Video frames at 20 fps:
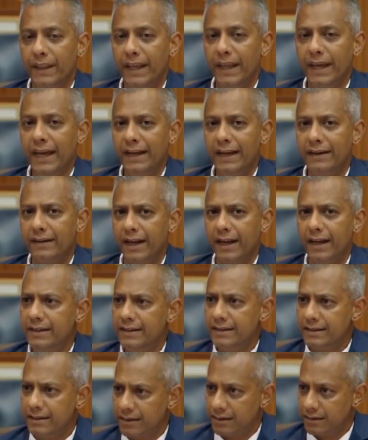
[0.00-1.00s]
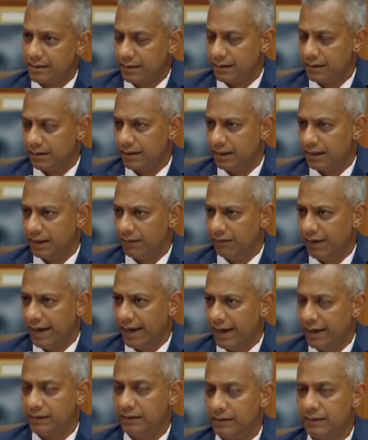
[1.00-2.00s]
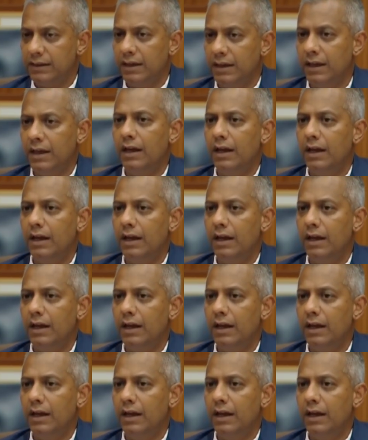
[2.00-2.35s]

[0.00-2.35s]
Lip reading: They had raised certain red flags.